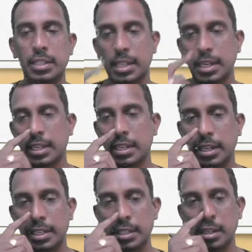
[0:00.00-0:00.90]
can
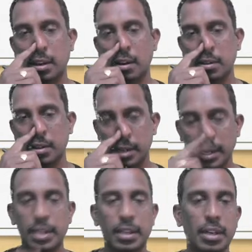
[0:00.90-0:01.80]
increase the heart
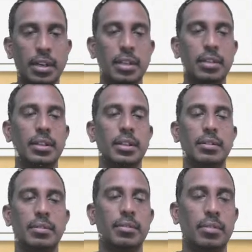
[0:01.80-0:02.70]
rate and
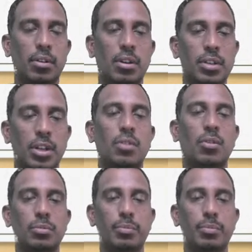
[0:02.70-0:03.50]
cardiac output.